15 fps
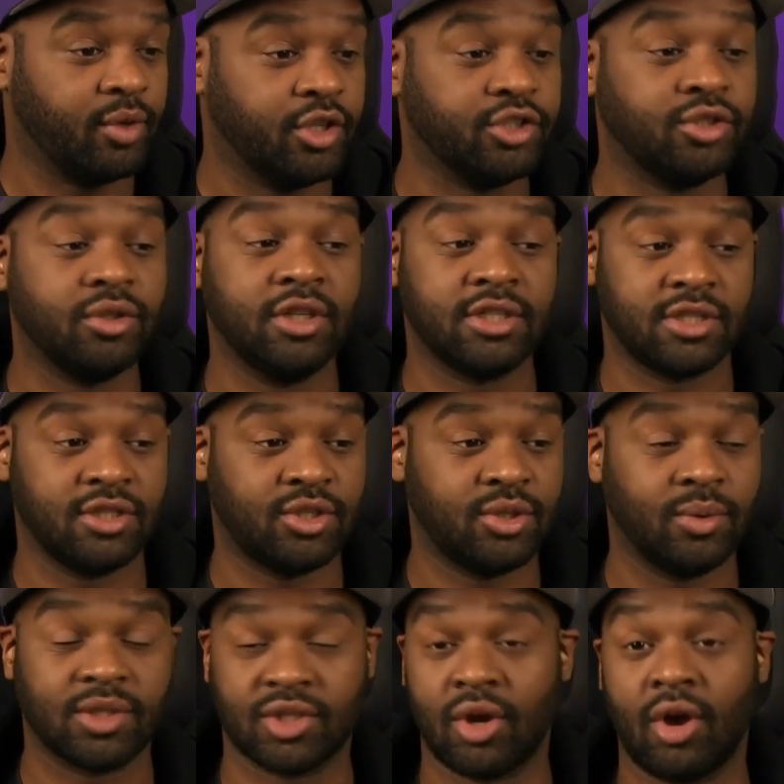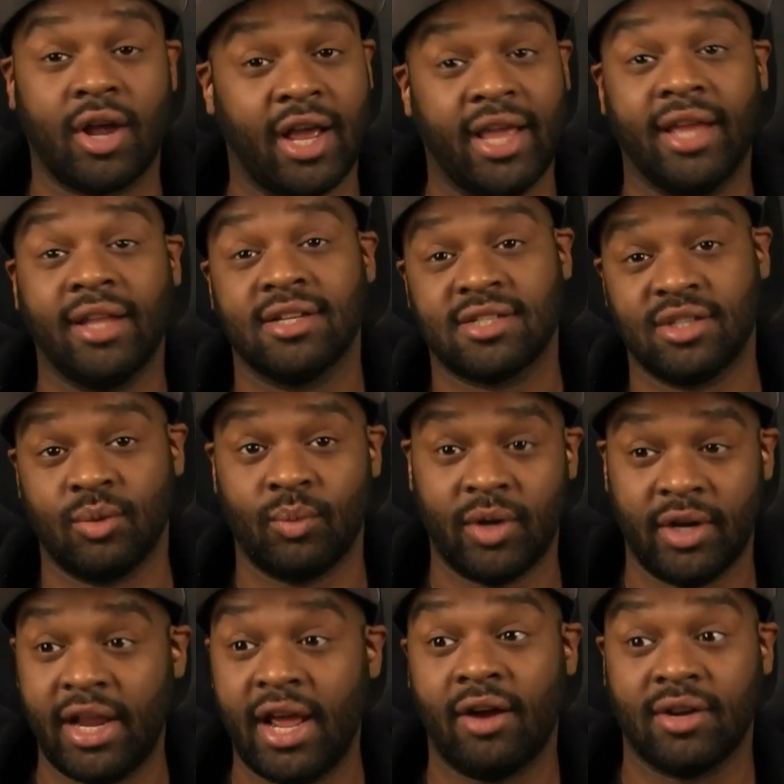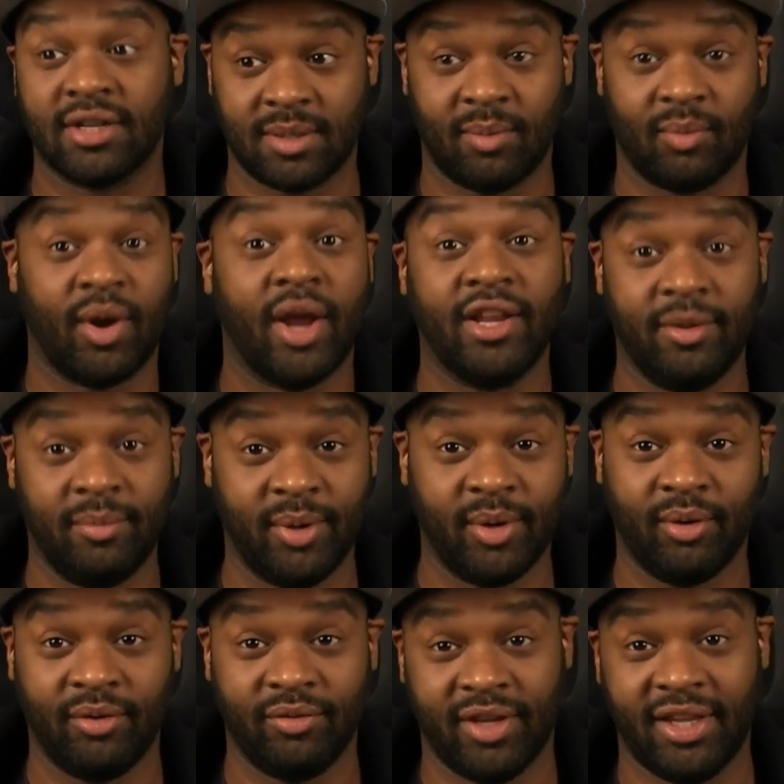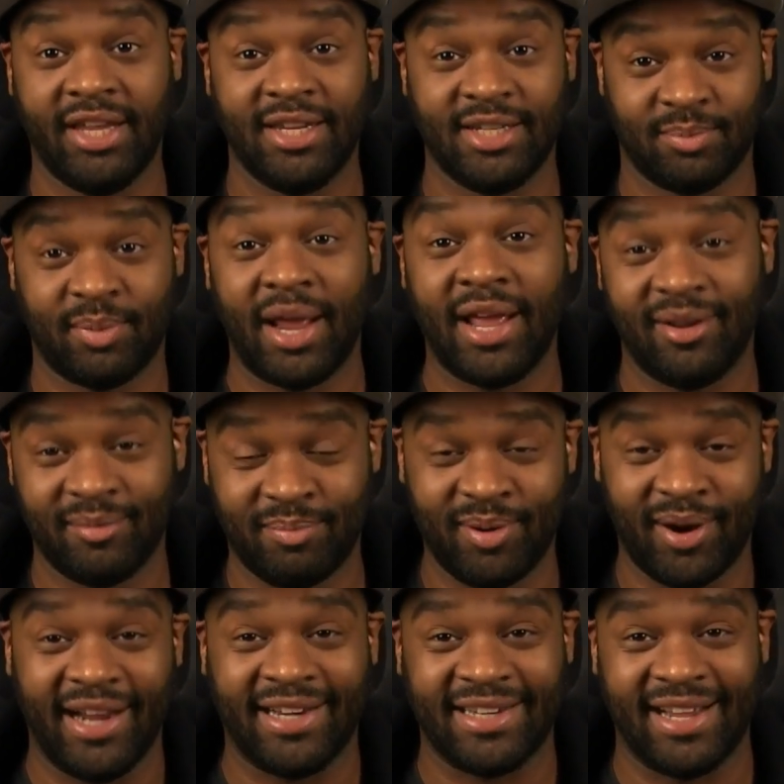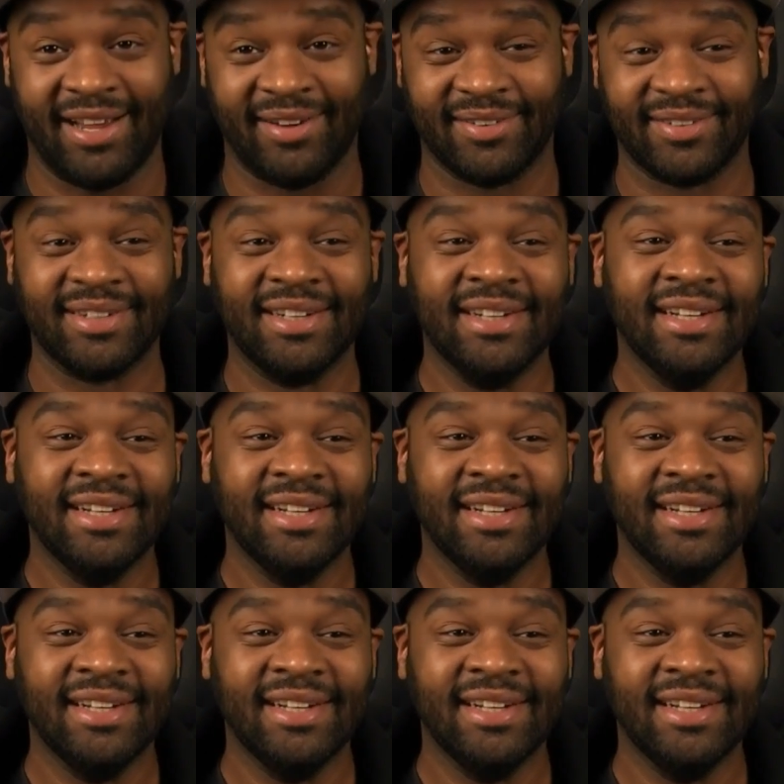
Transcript: Could you listen to a song? I can't listen to one now because I'm right in the middle of a King's breakdown